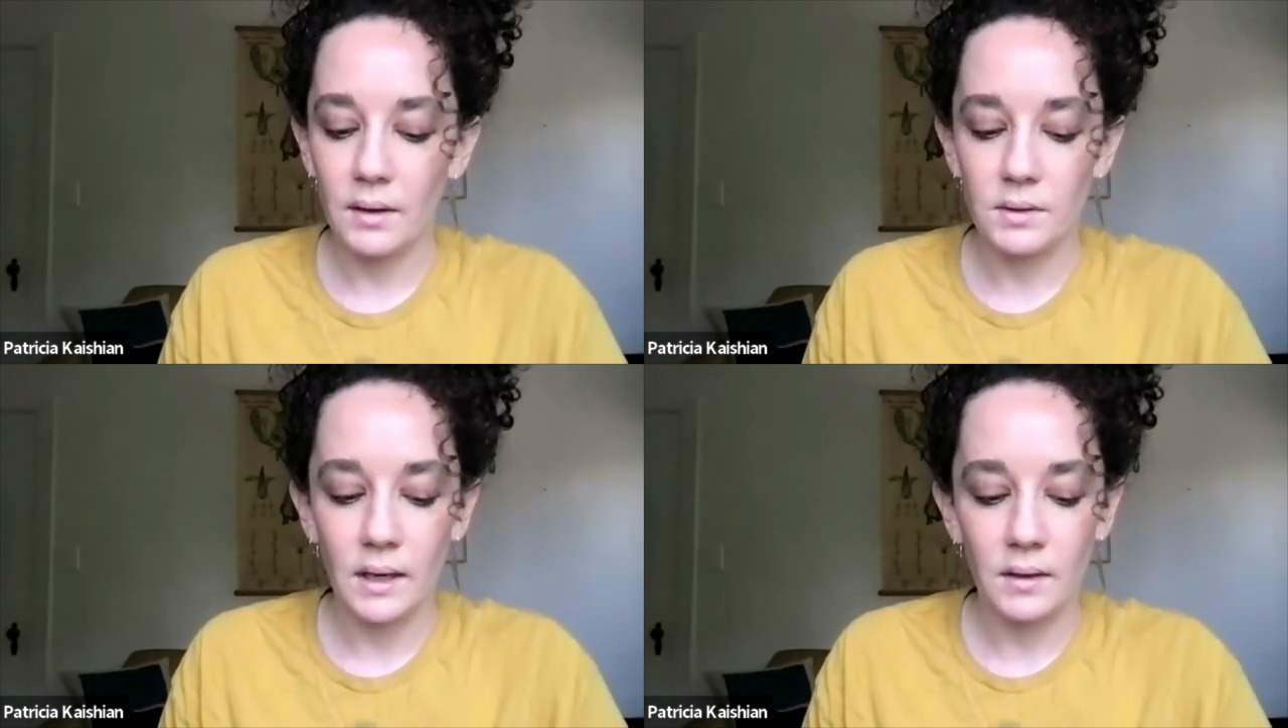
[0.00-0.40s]

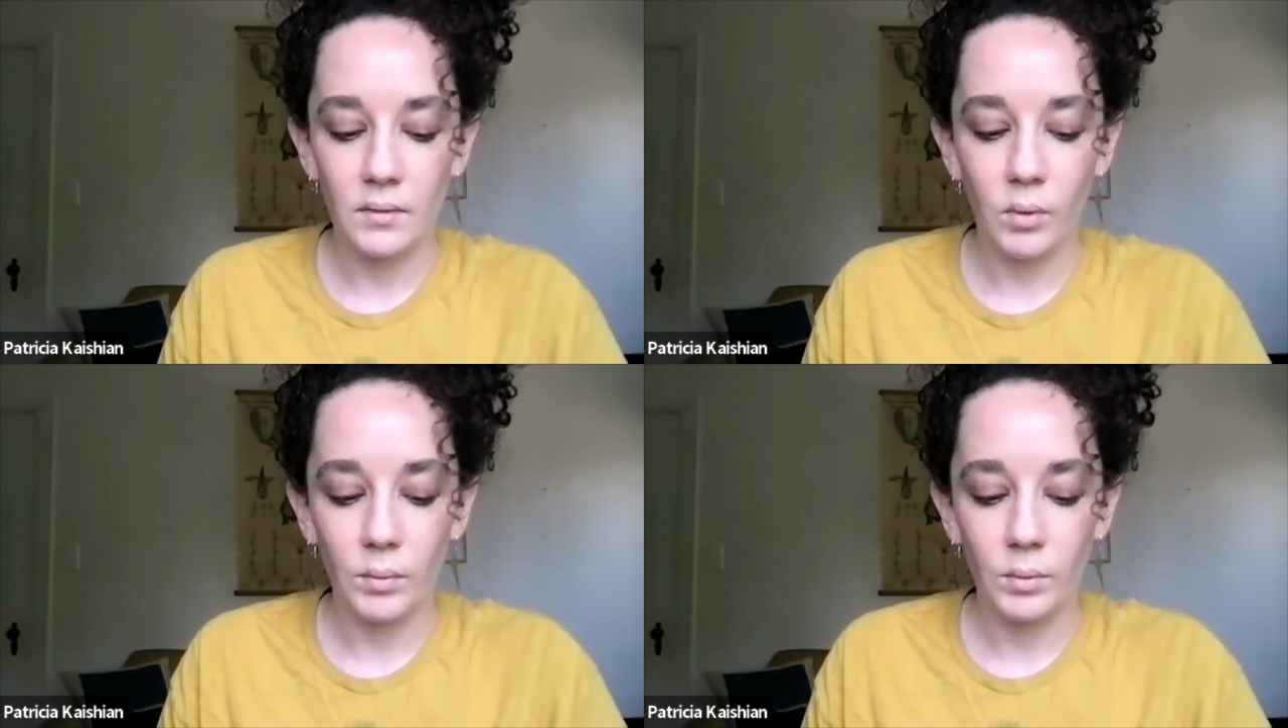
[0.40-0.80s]
outside
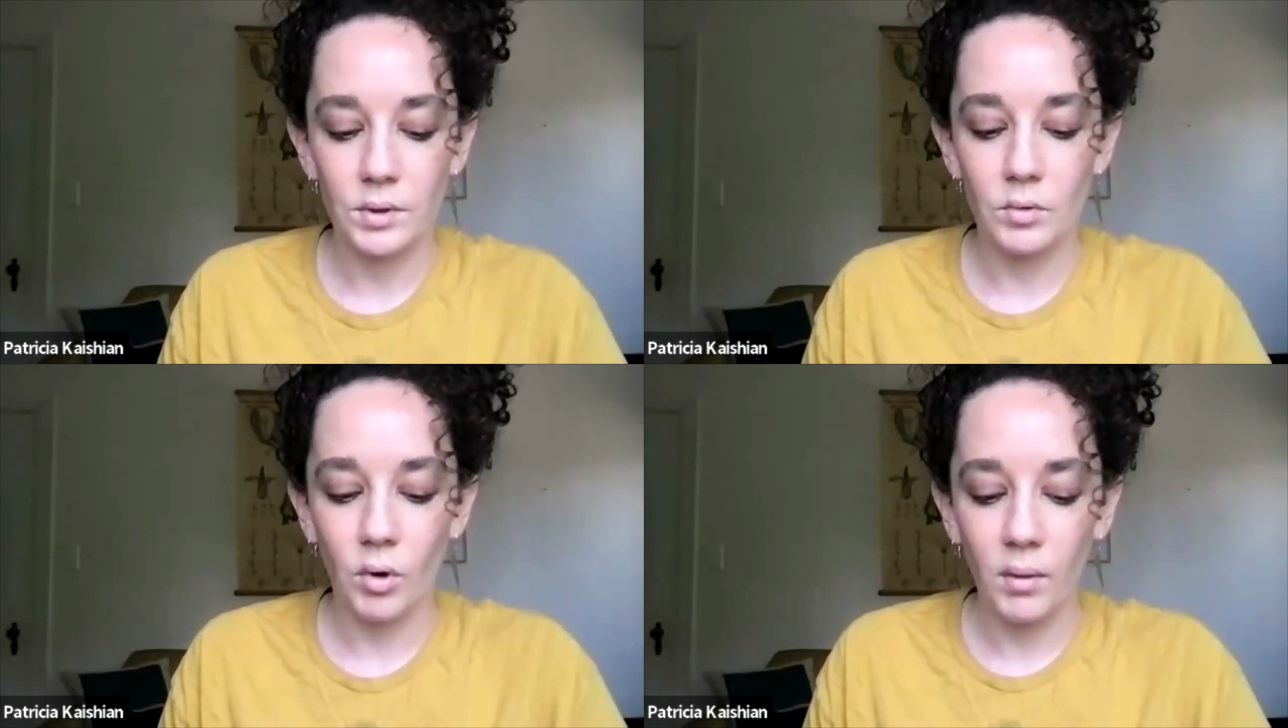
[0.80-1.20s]
of what
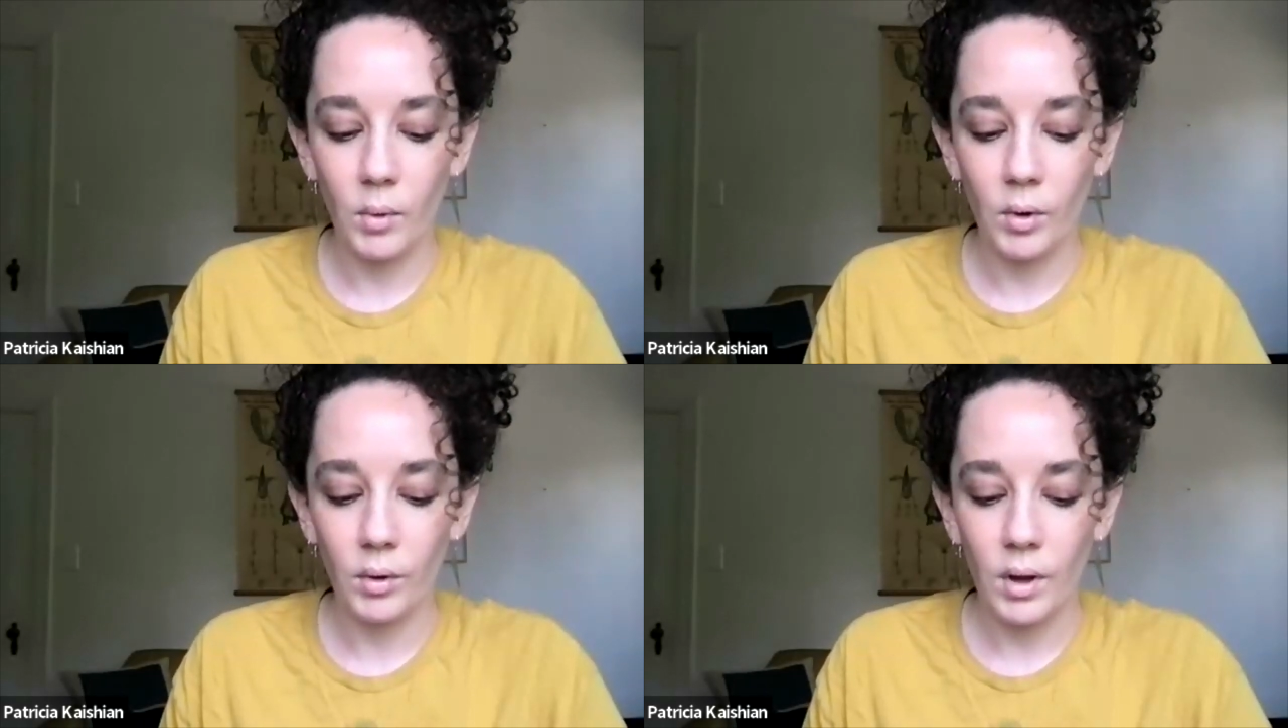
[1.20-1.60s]
was
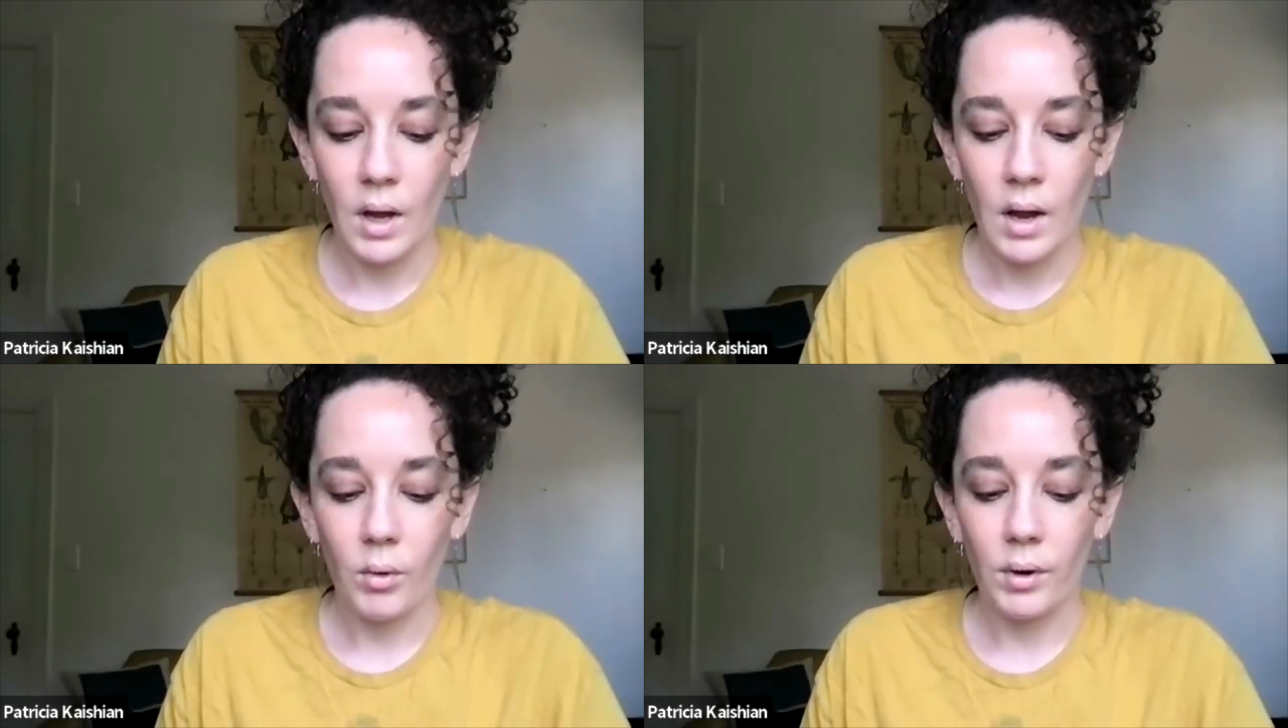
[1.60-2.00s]
normal
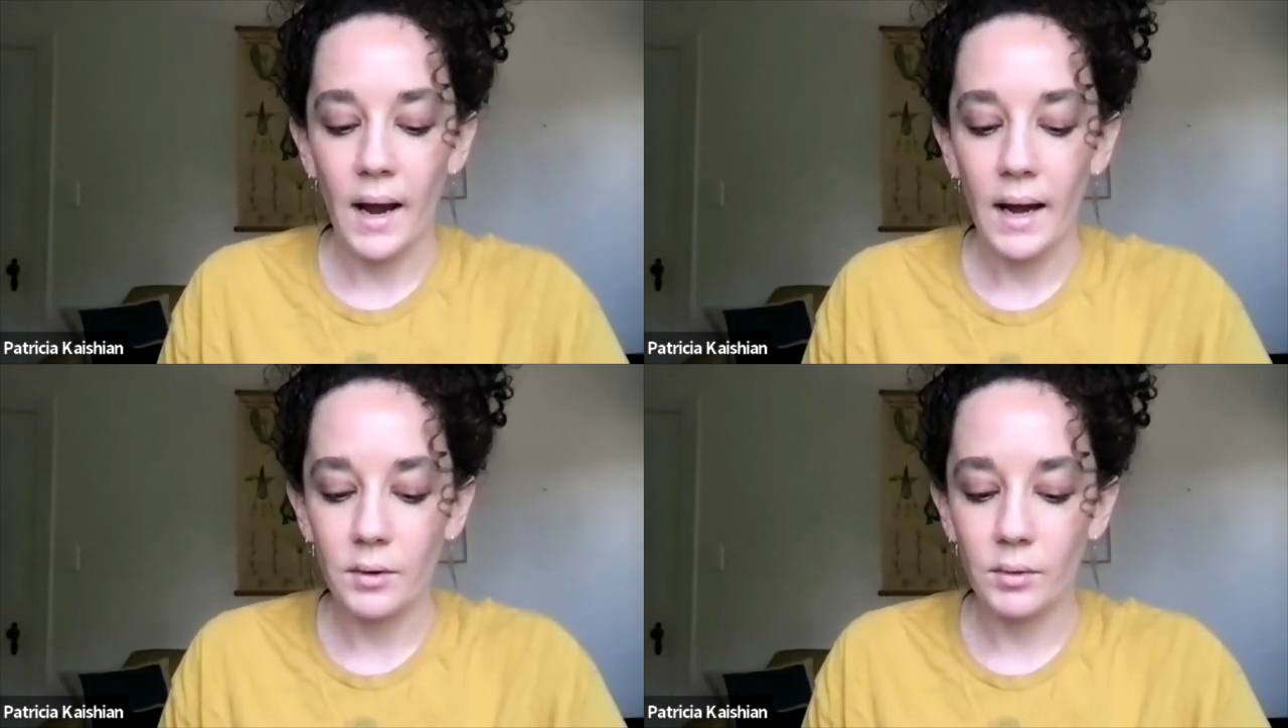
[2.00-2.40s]
or
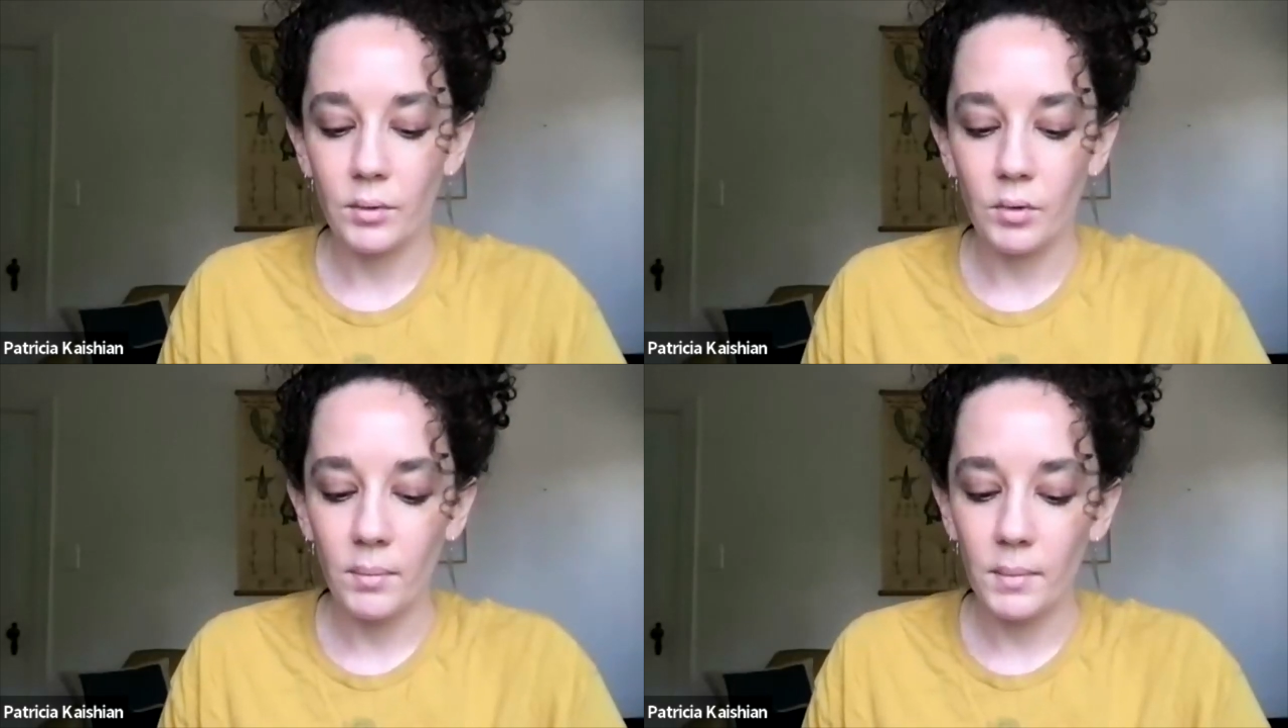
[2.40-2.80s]

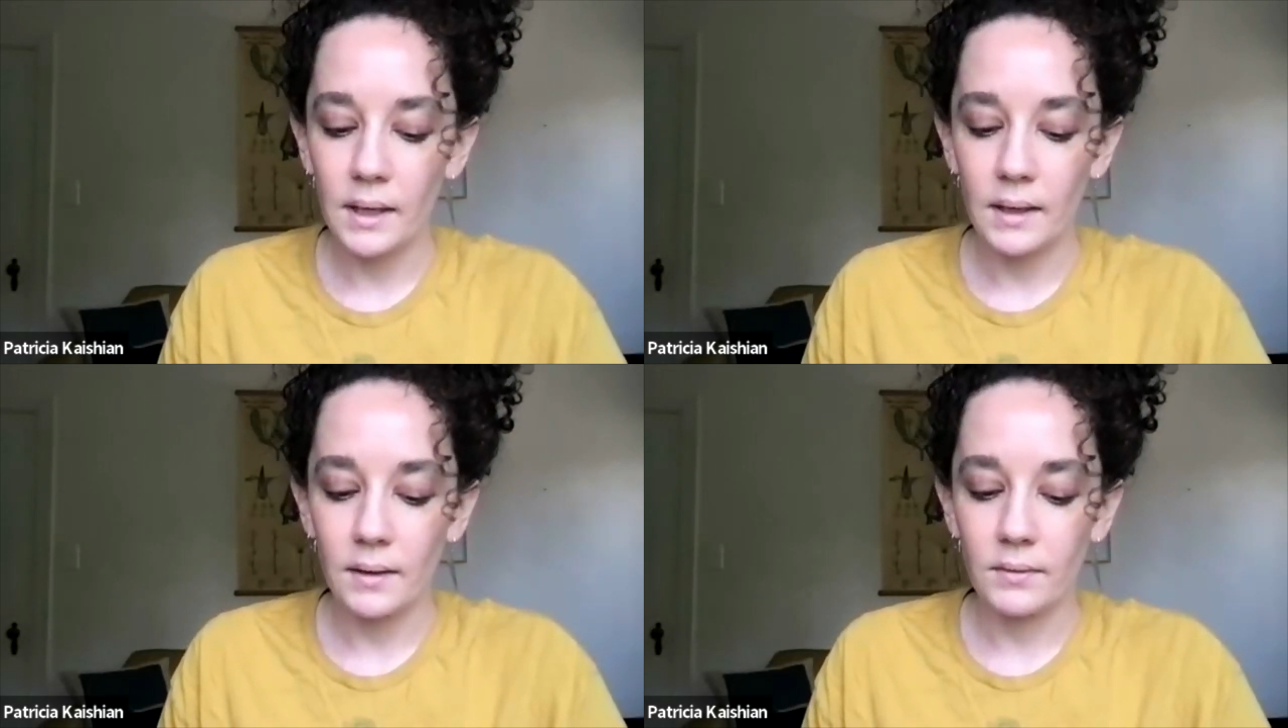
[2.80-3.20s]

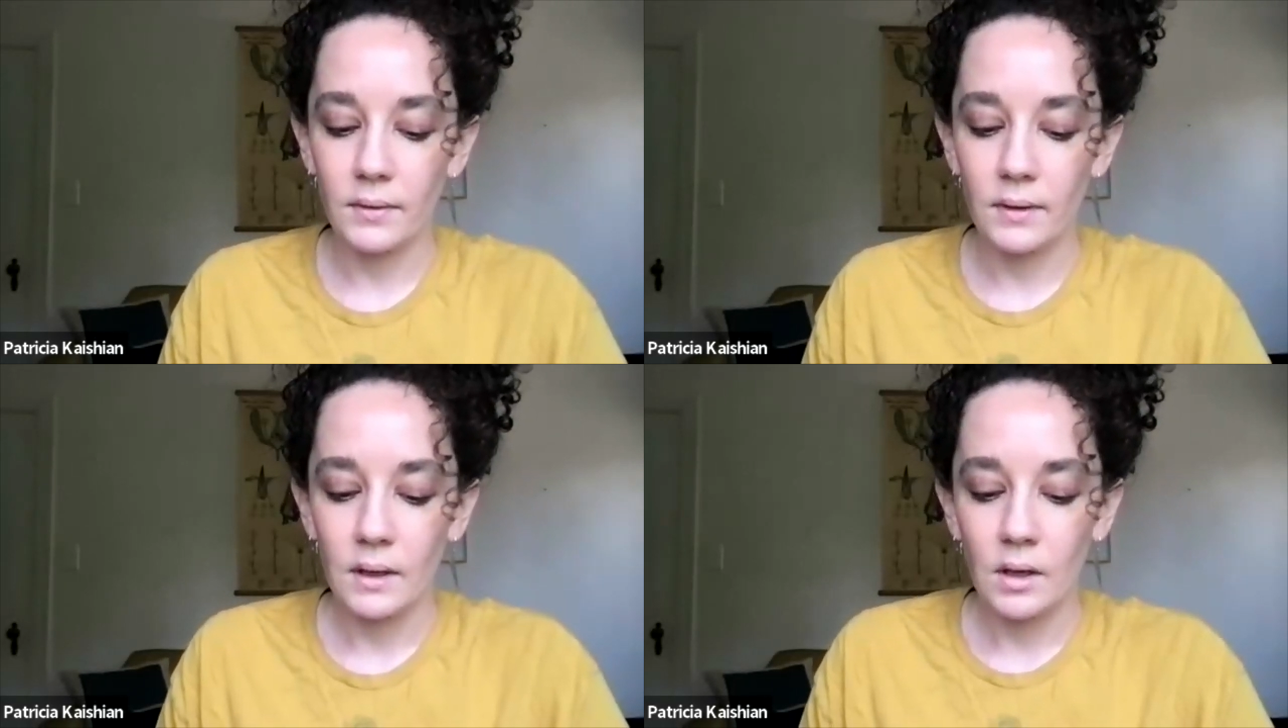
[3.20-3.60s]
heteronormative,